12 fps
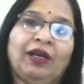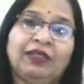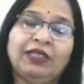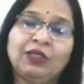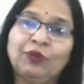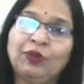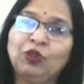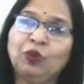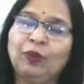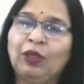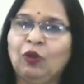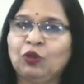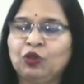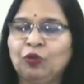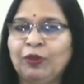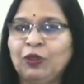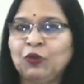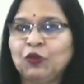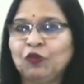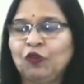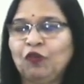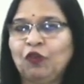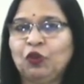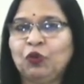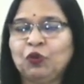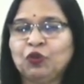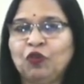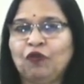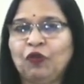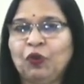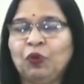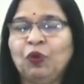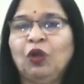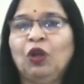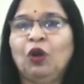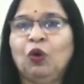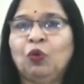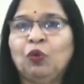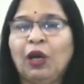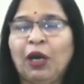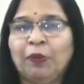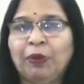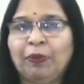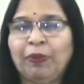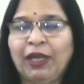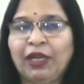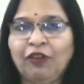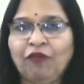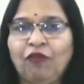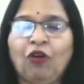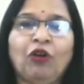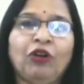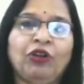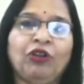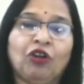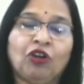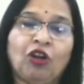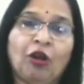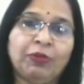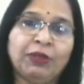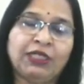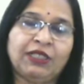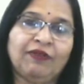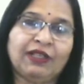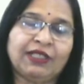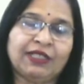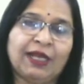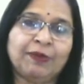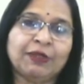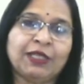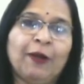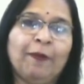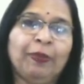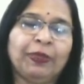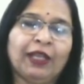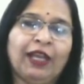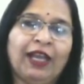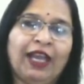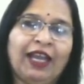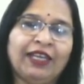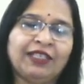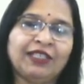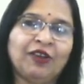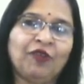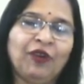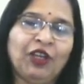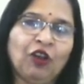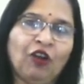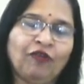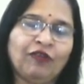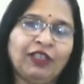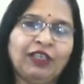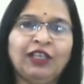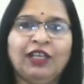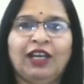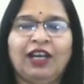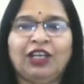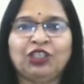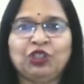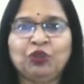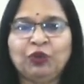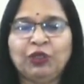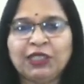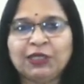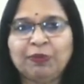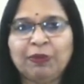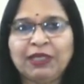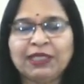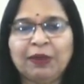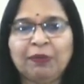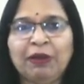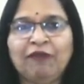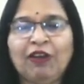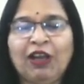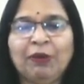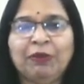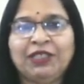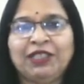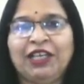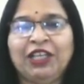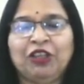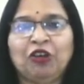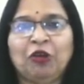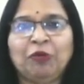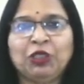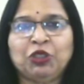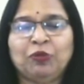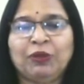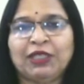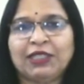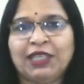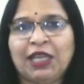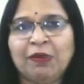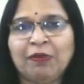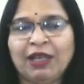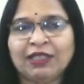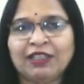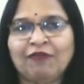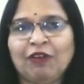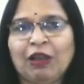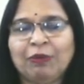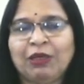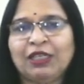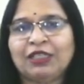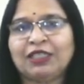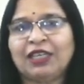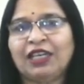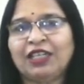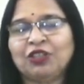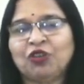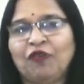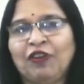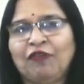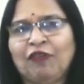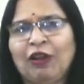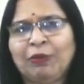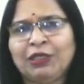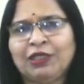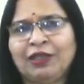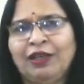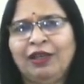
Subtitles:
This video will also be useful for those of you who are preparing for your competitive exams. And very often students mix up environmental economics to be the same as environmental studies of environmental